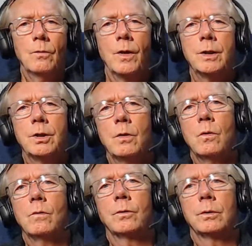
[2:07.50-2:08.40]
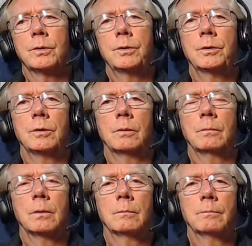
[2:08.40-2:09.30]
Then go over to your
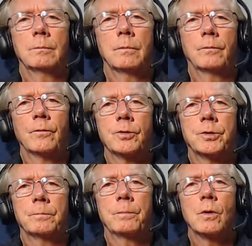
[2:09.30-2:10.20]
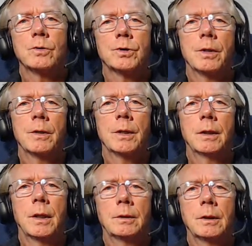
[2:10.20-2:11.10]
posts
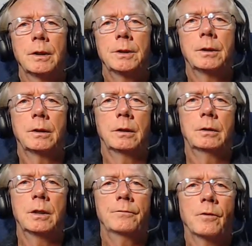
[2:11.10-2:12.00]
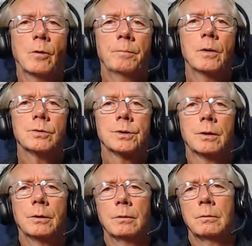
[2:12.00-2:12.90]
area and delete the default posts
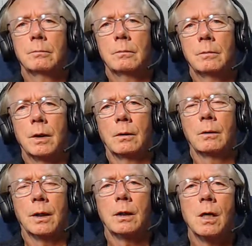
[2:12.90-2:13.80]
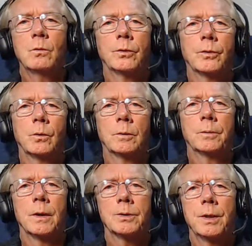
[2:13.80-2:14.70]
that come with your
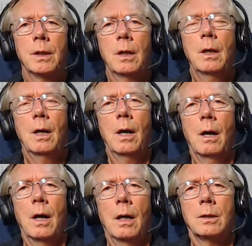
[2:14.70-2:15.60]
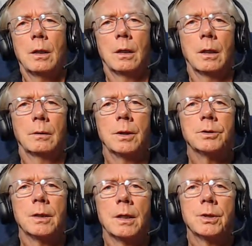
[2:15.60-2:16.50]
WordPress
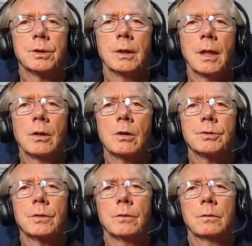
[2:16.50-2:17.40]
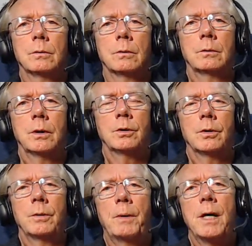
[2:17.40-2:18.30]
installation, and also
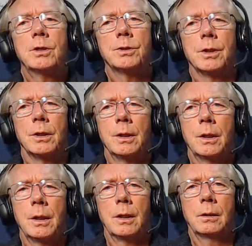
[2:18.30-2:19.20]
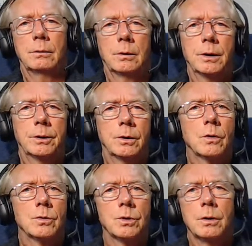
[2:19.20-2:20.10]
into the pages area and delete
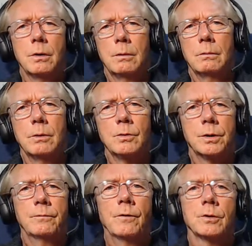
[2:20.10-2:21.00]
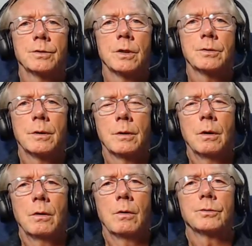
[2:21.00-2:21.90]
those defaults
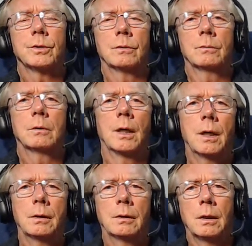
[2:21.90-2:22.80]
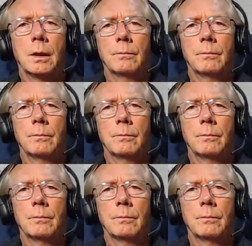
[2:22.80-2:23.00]
also, and